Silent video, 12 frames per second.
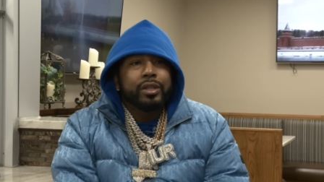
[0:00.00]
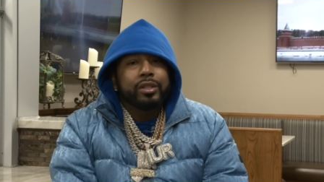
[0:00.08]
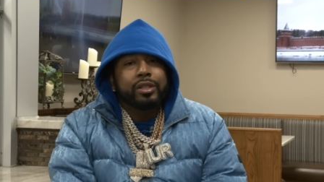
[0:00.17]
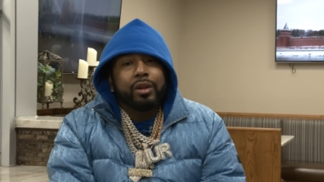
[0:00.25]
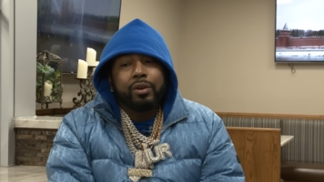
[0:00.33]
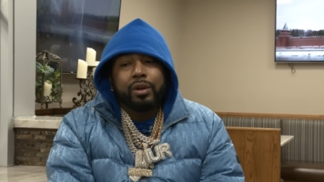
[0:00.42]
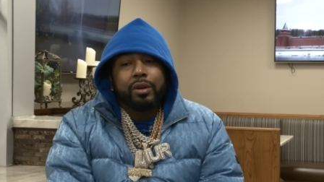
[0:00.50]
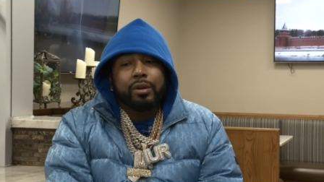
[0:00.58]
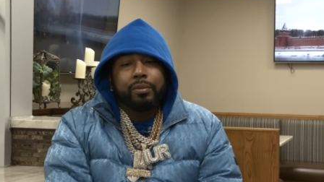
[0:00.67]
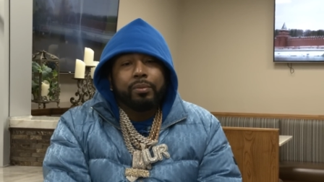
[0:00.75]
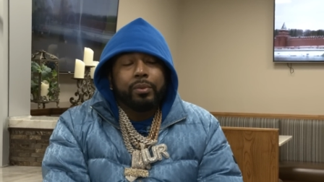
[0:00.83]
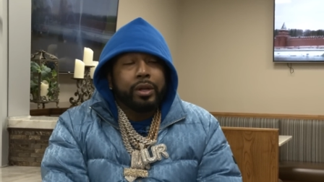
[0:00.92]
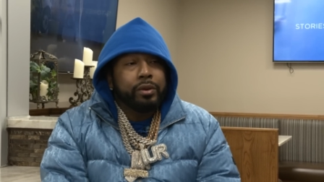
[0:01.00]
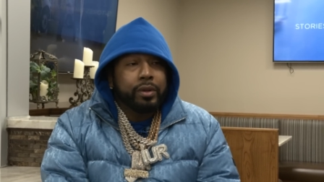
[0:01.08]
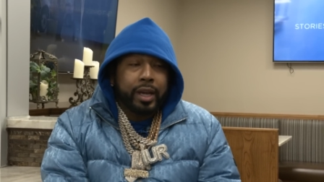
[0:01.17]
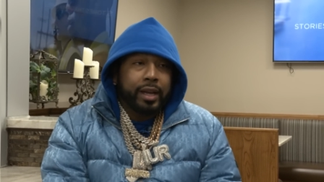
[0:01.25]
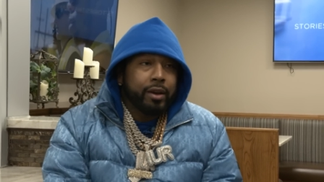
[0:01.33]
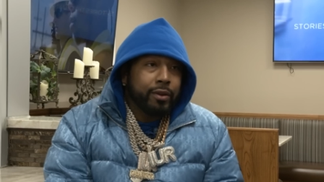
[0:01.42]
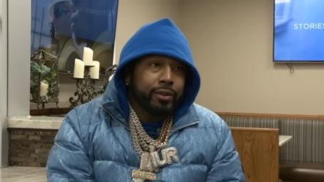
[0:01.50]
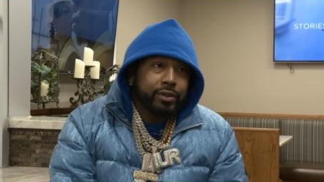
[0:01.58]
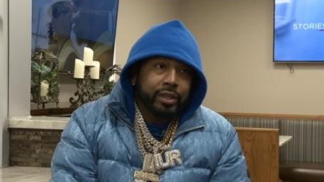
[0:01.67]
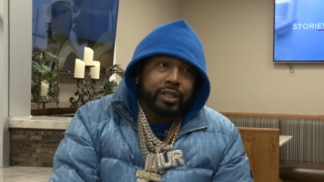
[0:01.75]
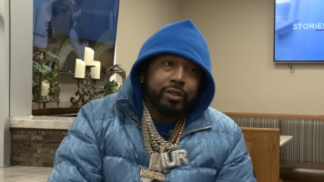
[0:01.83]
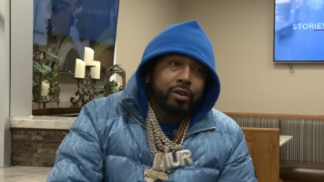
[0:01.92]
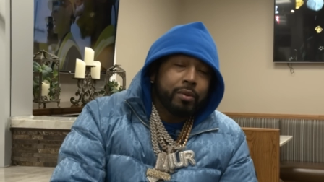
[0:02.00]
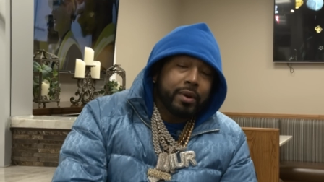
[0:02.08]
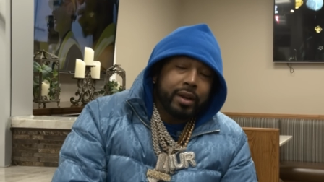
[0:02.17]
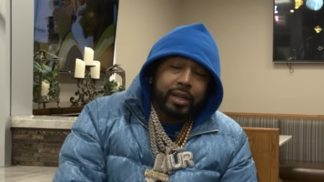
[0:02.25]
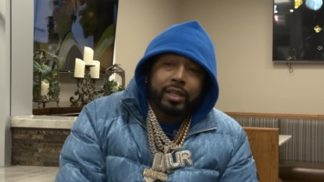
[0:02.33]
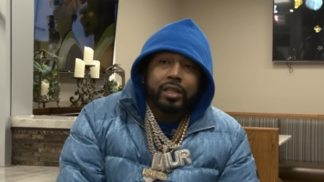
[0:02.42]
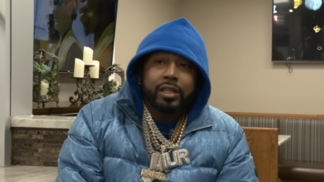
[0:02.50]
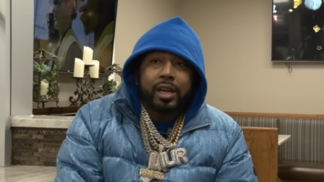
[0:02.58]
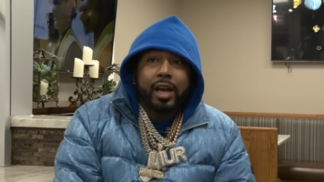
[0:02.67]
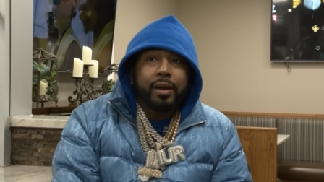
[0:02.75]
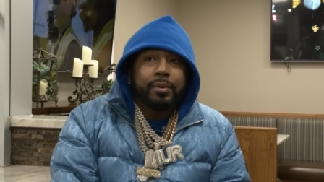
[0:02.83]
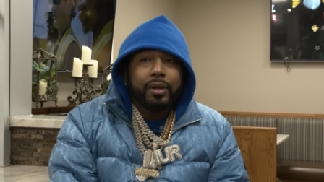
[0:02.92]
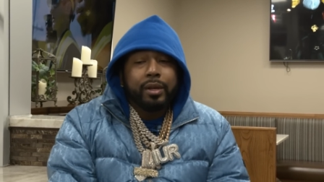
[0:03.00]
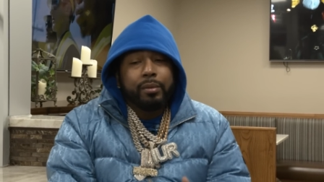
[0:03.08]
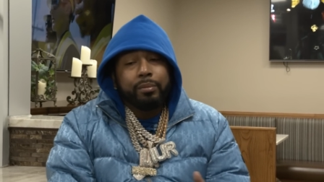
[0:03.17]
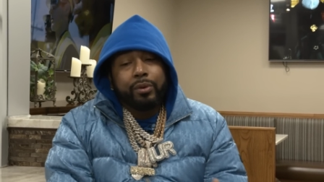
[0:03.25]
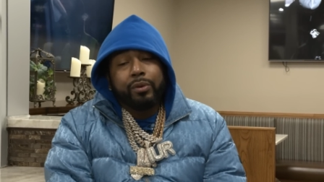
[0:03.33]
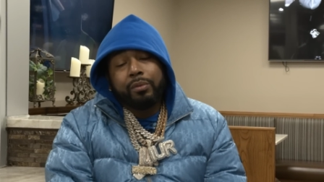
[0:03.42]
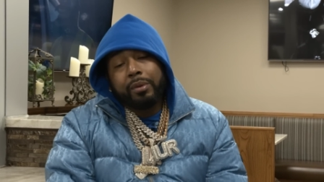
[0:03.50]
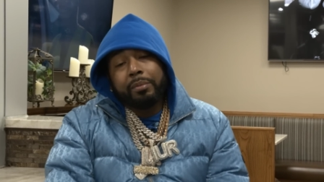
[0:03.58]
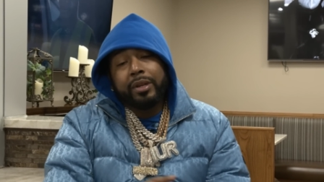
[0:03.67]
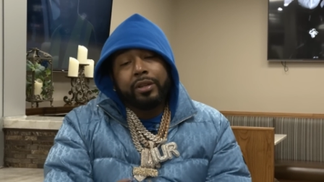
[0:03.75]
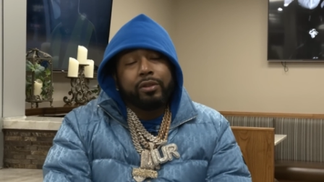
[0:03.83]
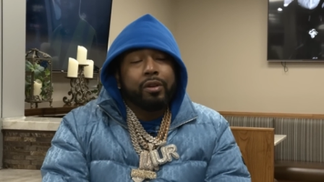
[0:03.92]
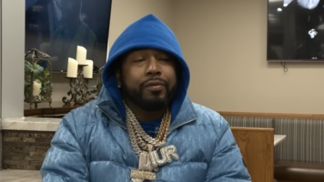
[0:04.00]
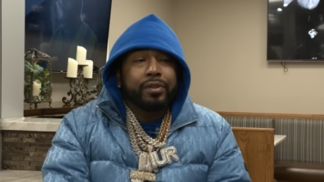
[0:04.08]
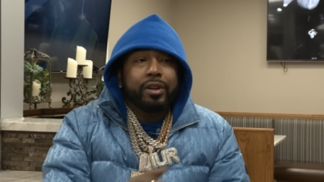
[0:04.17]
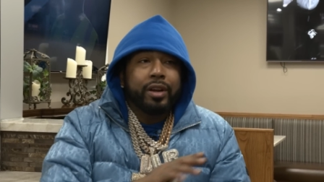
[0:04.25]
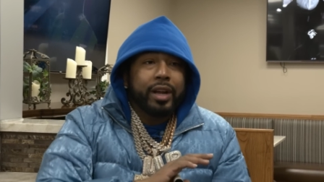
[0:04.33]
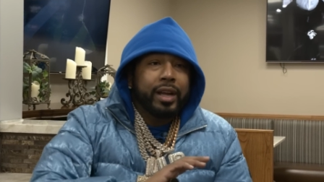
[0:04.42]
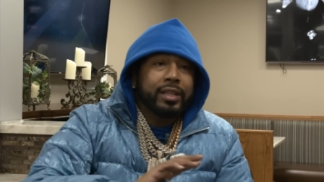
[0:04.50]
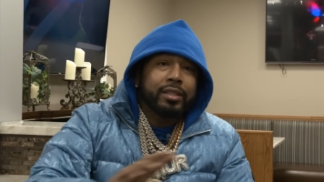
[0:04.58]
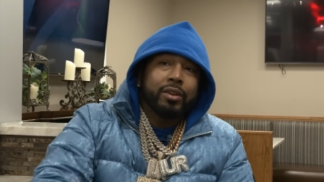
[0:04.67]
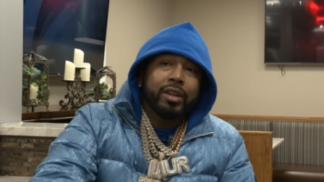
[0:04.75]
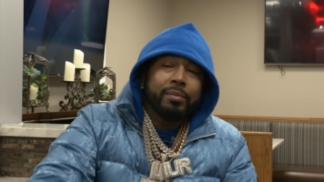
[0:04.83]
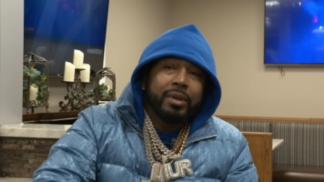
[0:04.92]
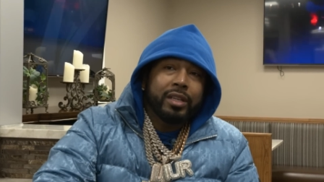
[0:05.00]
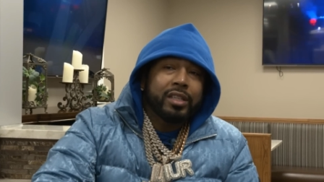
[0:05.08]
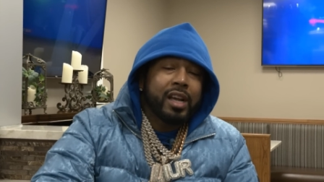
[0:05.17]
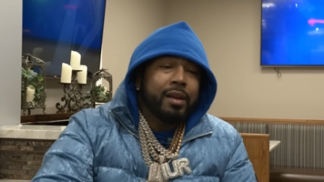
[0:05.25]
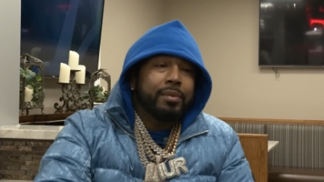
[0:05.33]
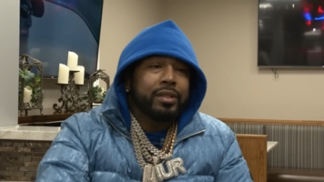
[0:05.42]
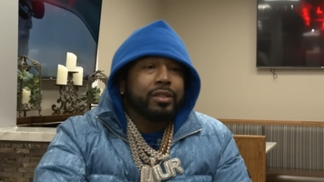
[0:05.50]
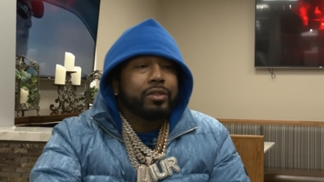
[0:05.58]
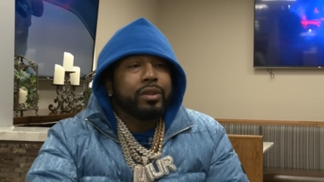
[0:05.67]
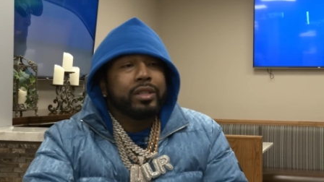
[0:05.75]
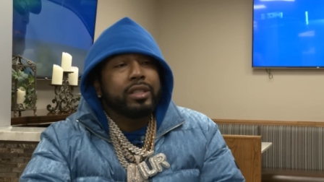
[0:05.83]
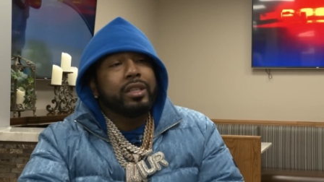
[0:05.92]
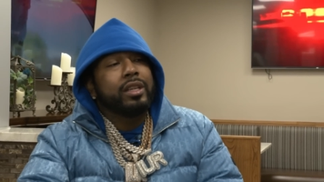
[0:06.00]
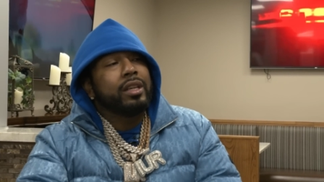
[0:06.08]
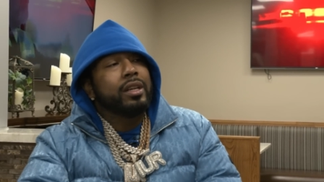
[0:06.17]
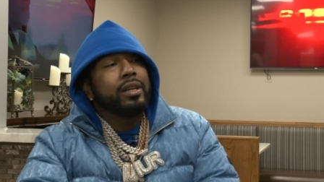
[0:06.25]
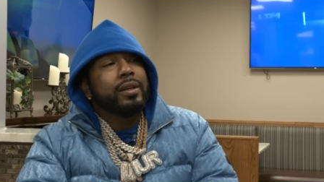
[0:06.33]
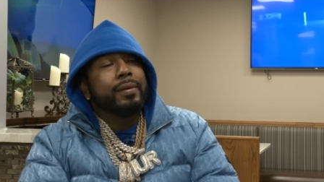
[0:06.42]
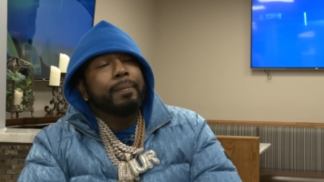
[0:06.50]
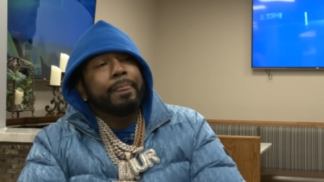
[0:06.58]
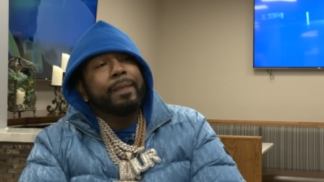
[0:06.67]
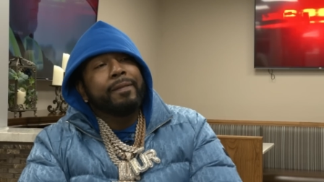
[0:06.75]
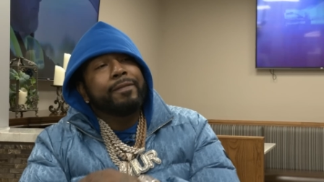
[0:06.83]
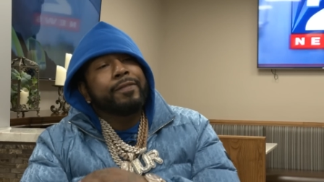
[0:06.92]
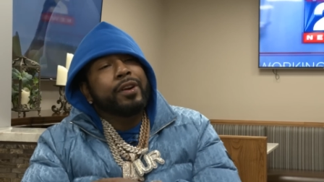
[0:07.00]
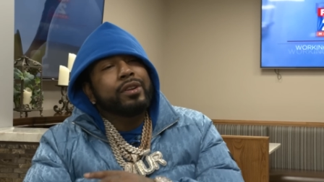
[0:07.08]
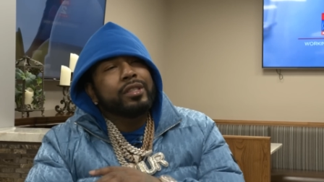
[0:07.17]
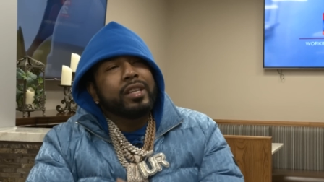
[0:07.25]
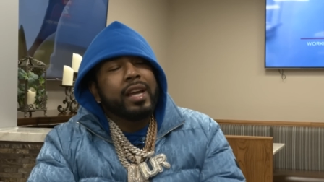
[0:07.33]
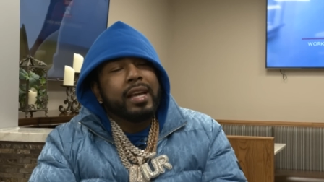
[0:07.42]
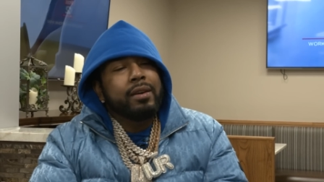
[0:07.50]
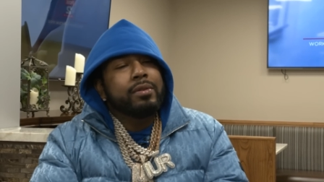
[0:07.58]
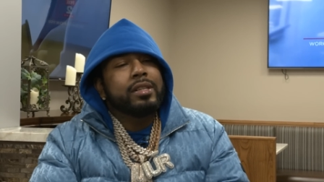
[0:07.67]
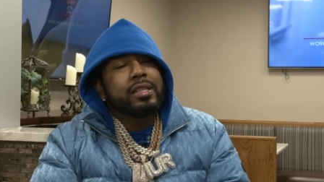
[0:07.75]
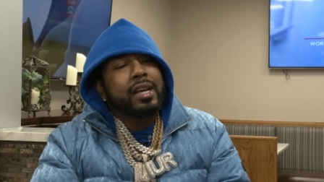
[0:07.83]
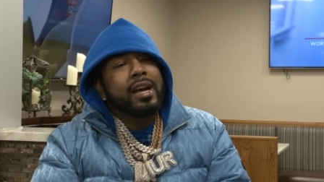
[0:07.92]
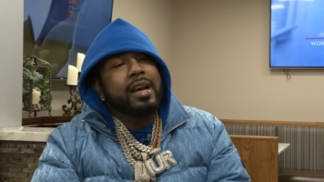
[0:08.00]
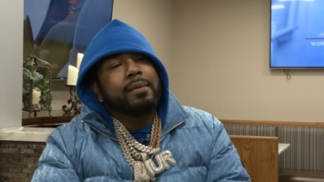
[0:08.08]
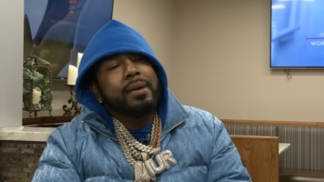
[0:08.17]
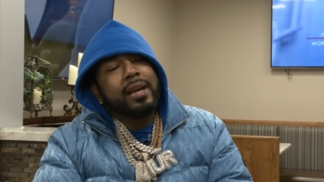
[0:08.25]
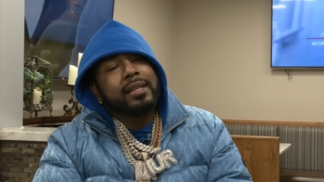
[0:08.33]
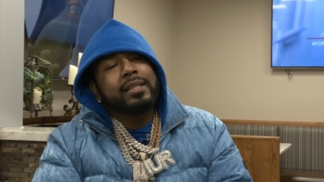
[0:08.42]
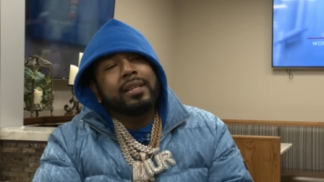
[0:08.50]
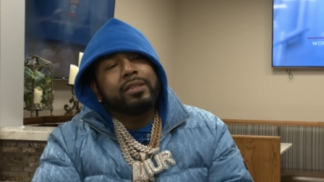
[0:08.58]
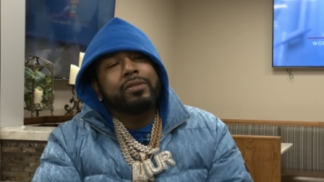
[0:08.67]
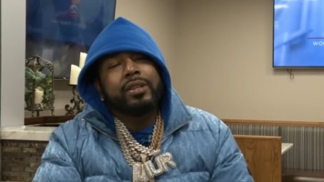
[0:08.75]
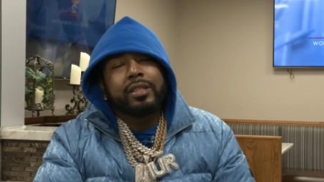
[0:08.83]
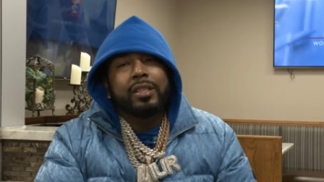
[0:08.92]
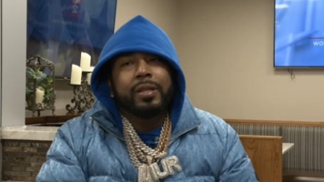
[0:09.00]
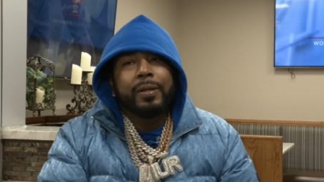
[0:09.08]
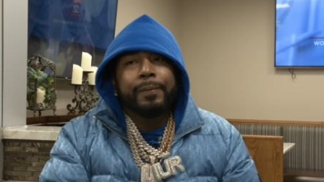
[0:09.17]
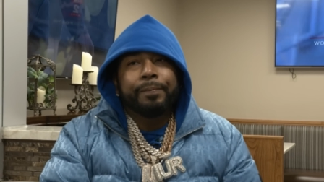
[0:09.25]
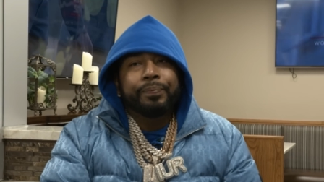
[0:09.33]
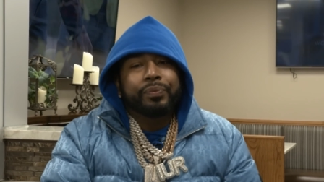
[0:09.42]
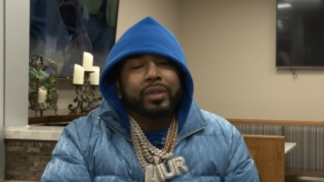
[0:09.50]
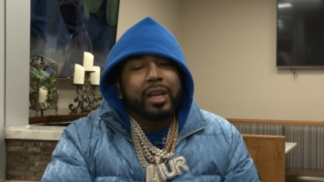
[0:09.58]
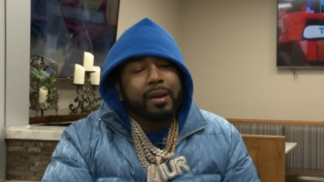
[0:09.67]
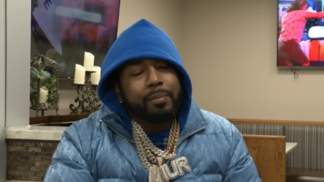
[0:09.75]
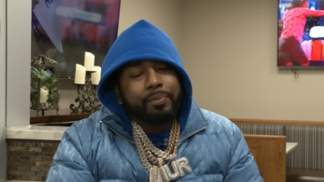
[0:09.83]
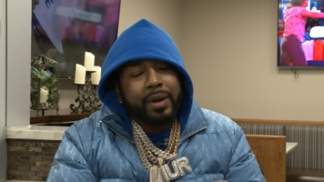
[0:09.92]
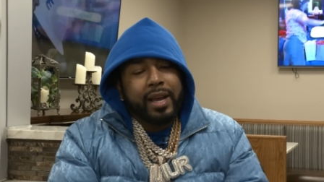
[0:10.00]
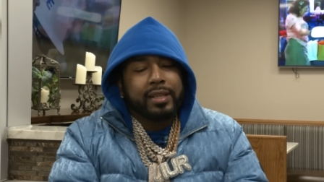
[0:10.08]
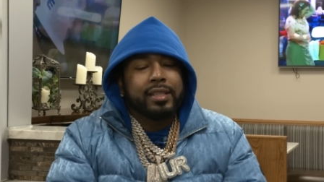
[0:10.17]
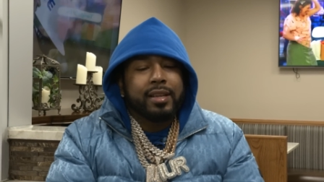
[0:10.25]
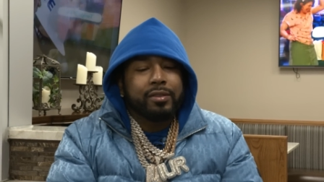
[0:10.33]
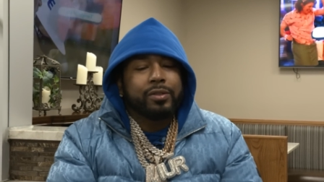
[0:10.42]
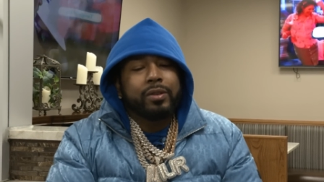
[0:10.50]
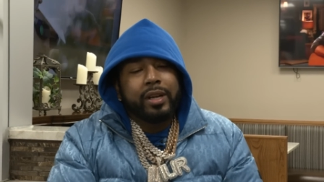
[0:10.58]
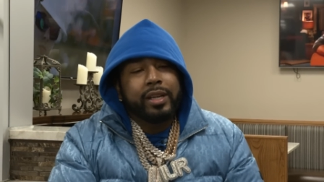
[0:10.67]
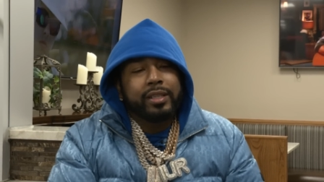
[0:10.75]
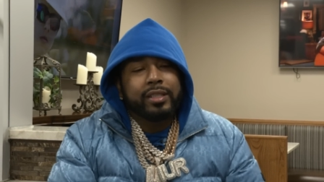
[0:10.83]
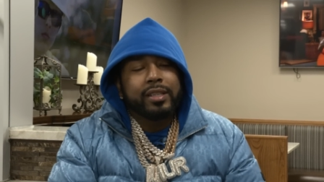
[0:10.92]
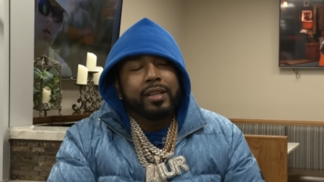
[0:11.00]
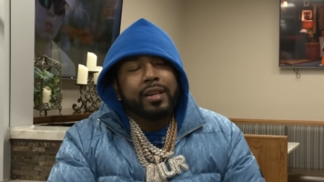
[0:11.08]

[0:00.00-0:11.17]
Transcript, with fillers: So um, and you can't go to trustee dorm without getting a job. Boom, I'm in the dorm for 30 days. Go give me a job as a trustee. The first day on the job as a trustee, I'm passing out trays.